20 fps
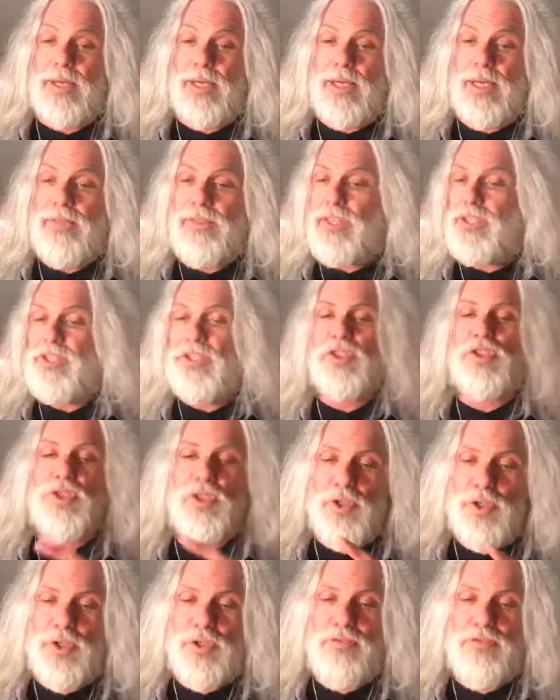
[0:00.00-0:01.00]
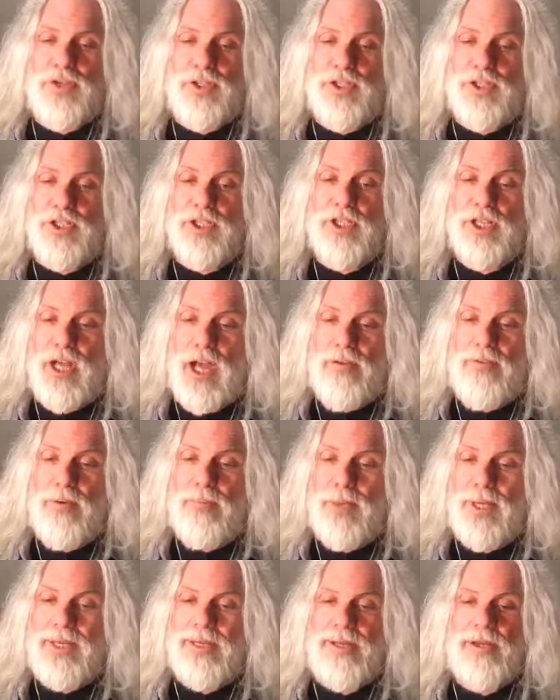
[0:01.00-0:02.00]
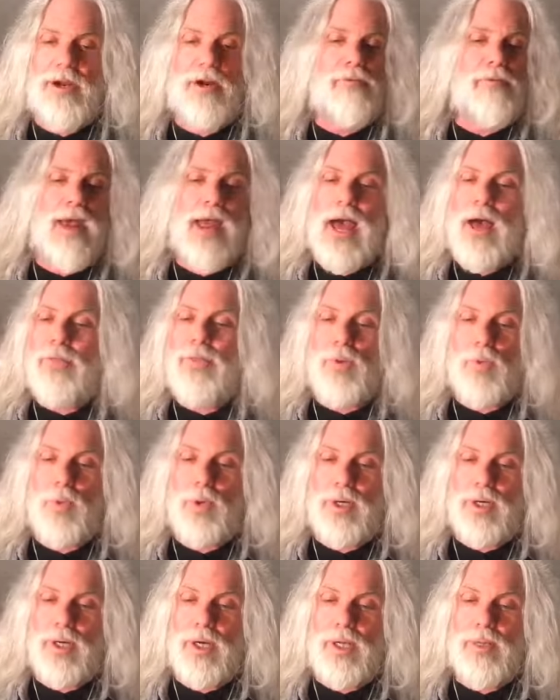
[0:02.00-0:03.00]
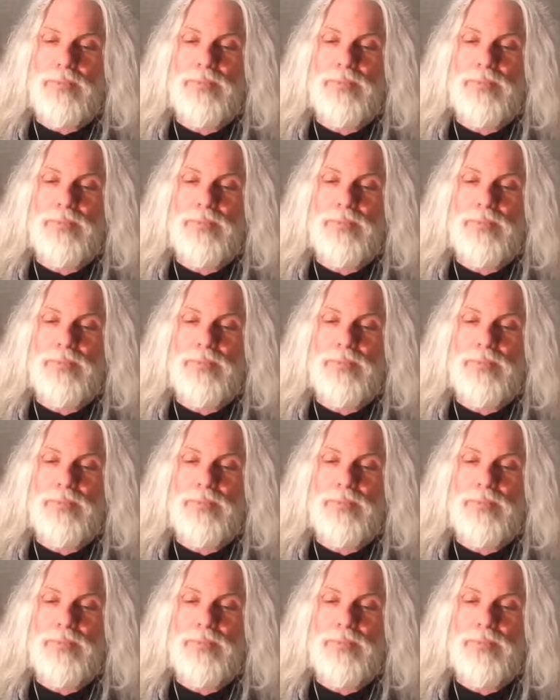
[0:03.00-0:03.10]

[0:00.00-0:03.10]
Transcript: And this is true for good government around the world,